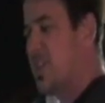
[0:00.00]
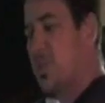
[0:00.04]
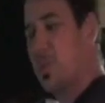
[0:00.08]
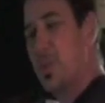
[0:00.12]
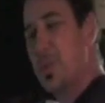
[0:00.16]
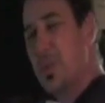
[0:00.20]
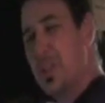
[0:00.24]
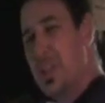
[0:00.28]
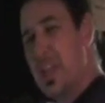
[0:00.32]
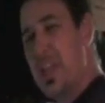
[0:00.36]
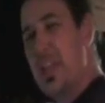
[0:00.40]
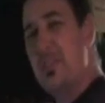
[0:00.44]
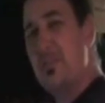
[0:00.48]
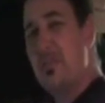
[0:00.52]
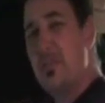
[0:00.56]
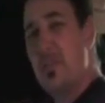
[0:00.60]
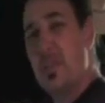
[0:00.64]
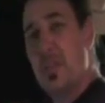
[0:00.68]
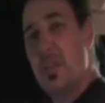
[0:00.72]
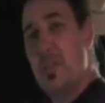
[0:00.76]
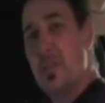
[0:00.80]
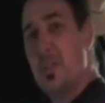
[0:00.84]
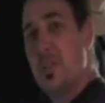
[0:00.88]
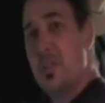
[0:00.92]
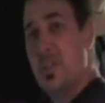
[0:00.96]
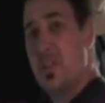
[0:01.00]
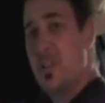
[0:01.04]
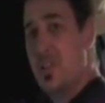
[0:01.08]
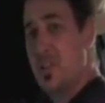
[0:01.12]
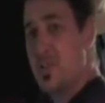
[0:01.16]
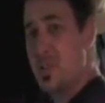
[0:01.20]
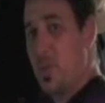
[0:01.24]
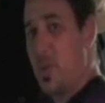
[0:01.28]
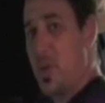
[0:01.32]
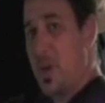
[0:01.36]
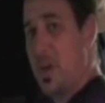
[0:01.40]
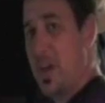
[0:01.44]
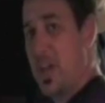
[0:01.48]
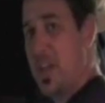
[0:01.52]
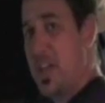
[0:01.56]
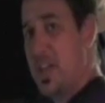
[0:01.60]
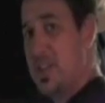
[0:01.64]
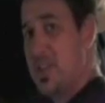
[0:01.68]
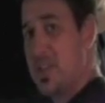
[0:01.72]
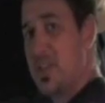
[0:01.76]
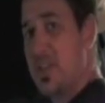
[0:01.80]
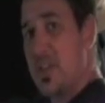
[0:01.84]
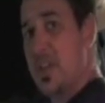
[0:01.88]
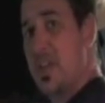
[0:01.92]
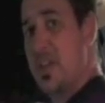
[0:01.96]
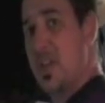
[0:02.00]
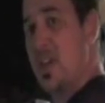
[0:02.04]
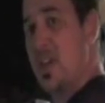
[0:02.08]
relief is what it is.